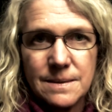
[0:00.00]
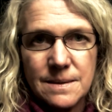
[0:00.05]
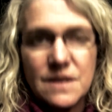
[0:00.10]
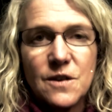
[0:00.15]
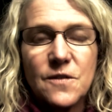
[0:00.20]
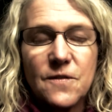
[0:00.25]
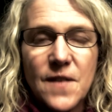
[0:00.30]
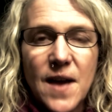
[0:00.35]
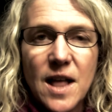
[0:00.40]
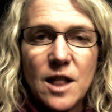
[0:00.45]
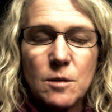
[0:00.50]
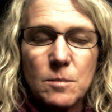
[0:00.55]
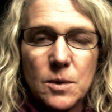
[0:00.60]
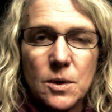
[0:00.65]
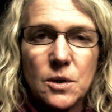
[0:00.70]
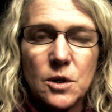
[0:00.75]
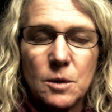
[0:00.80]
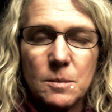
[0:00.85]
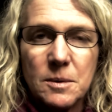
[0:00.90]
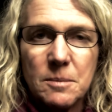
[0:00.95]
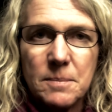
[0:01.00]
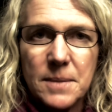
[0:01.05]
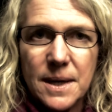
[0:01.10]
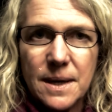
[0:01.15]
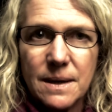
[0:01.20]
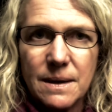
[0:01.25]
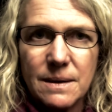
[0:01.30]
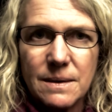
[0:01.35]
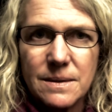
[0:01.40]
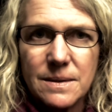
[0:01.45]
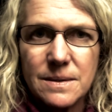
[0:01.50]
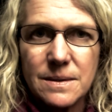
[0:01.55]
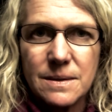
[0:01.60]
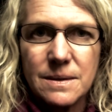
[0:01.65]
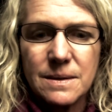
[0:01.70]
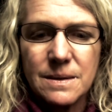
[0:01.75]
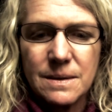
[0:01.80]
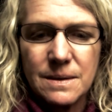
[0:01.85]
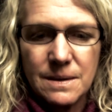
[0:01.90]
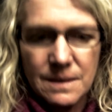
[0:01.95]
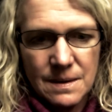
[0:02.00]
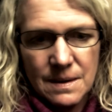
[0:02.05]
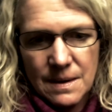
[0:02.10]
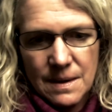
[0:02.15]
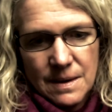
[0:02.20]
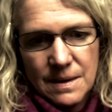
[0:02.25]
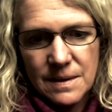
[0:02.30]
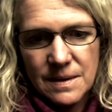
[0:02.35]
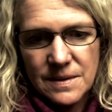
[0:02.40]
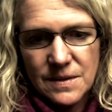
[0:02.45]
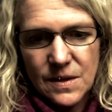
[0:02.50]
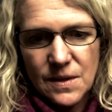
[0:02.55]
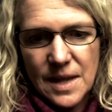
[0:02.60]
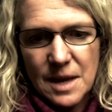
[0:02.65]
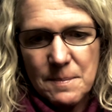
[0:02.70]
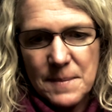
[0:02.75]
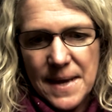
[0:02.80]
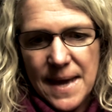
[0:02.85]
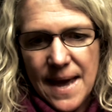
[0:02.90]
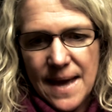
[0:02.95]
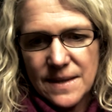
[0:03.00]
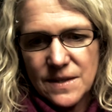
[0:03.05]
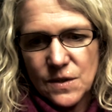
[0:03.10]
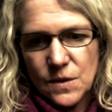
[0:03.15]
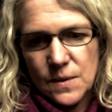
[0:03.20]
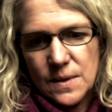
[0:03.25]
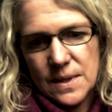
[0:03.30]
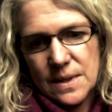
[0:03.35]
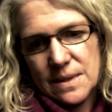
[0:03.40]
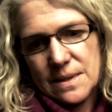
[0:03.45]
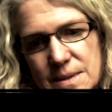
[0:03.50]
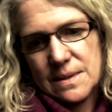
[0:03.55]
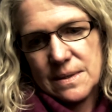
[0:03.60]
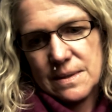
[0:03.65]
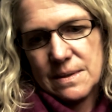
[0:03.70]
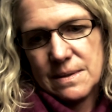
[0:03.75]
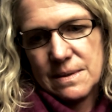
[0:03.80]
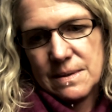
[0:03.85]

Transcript: They're fallible human beings. So let me ask you this.